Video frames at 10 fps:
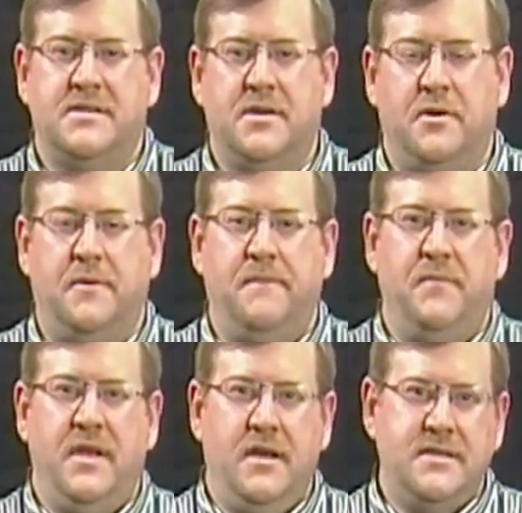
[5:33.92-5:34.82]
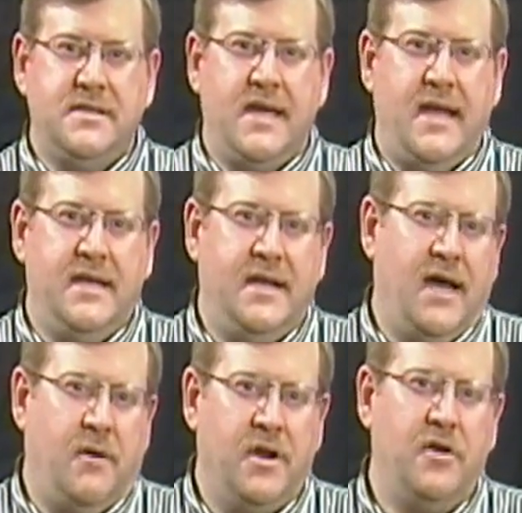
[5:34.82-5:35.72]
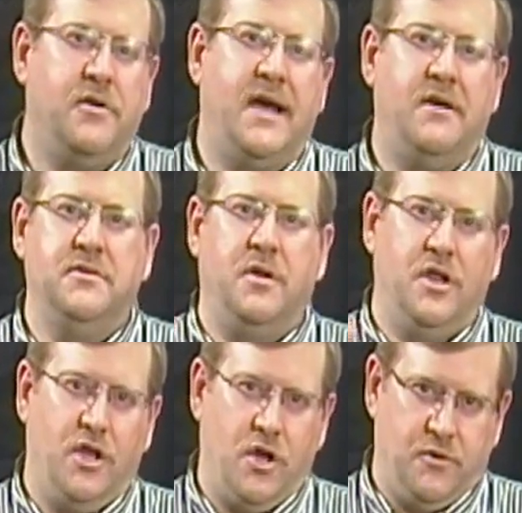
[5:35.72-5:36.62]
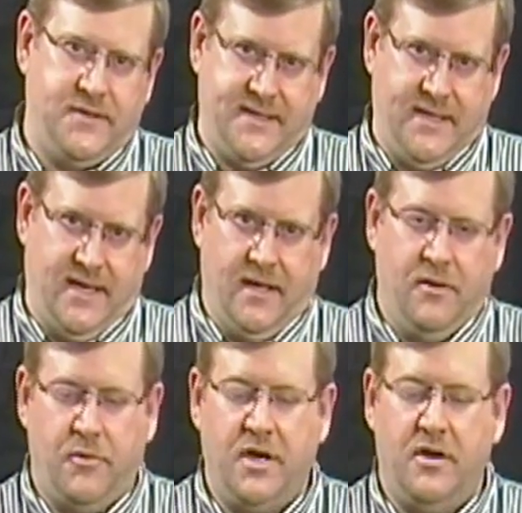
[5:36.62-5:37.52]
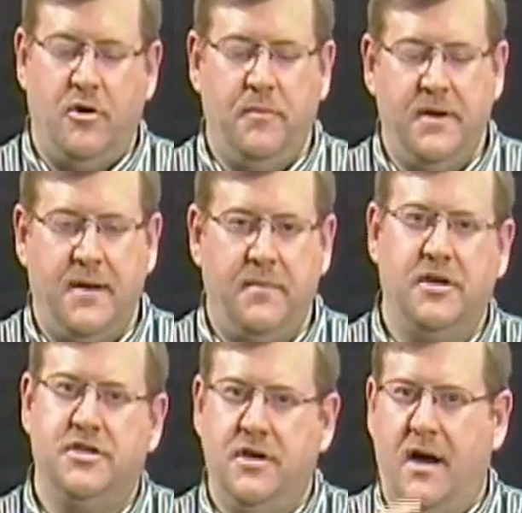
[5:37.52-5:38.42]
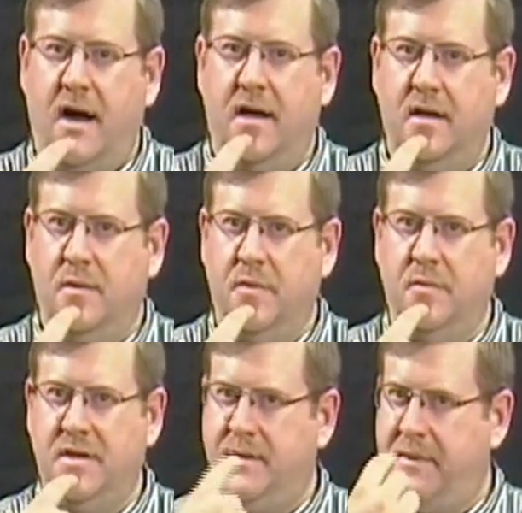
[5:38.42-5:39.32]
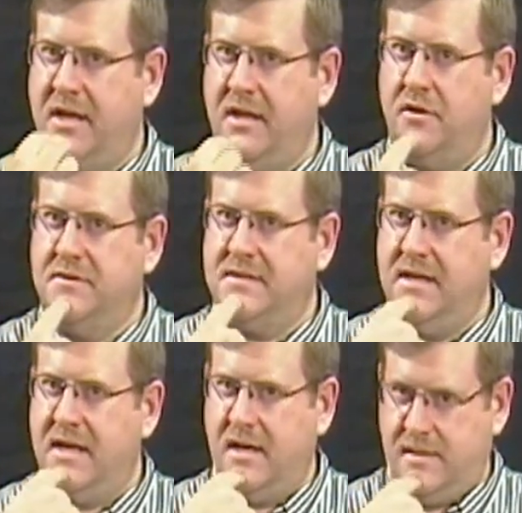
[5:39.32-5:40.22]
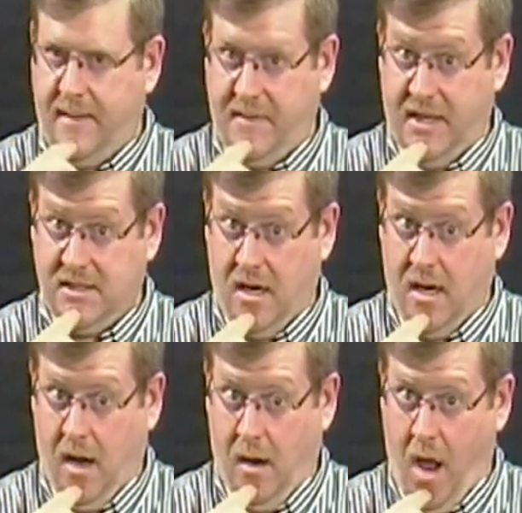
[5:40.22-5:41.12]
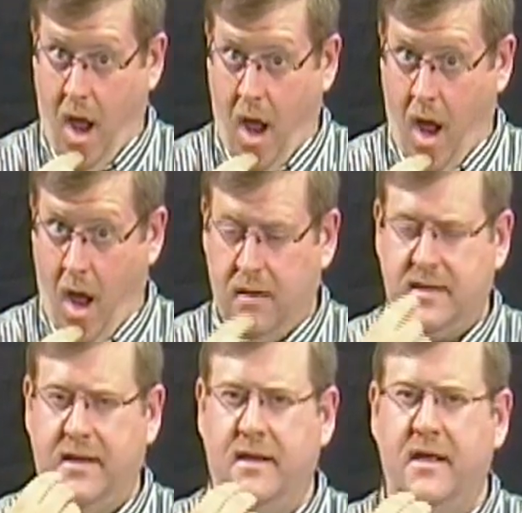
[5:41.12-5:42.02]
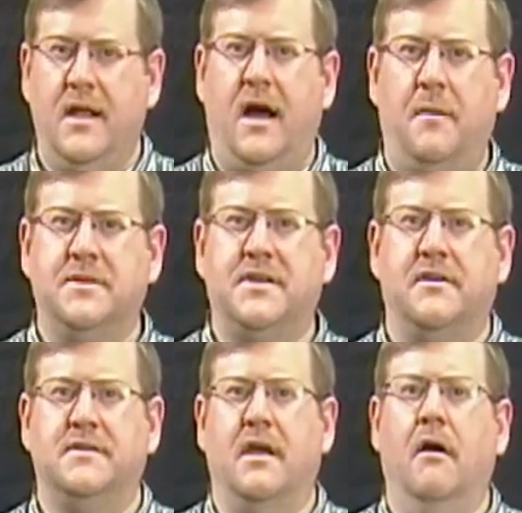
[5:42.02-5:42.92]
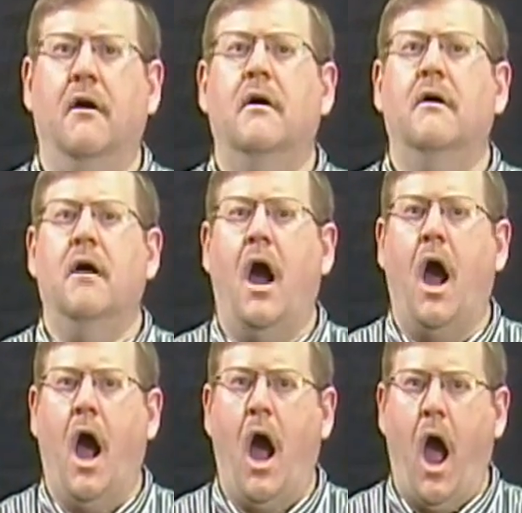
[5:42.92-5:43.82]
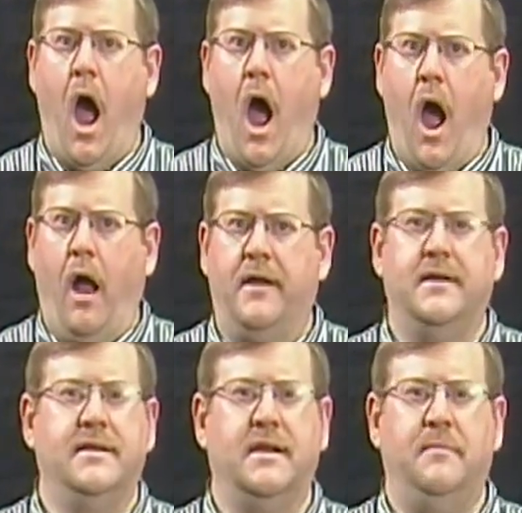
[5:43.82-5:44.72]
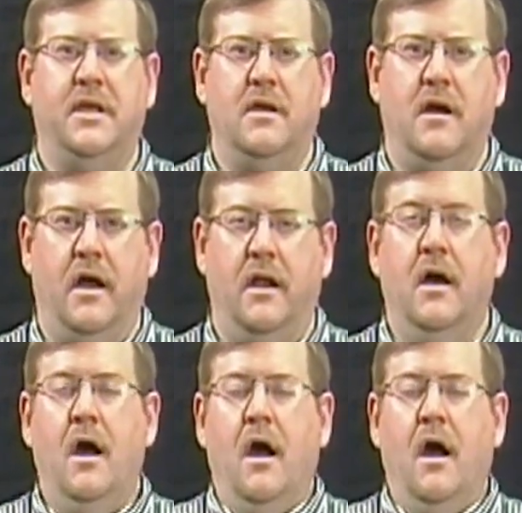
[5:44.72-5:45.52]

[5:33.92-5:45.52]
So here's the idea now. We're going to go down to a low C. We're going to open up our jaw. When we play a low C, you got to drop that jaw down. Okay? Almost like you're saying, like you're taking a big yawn.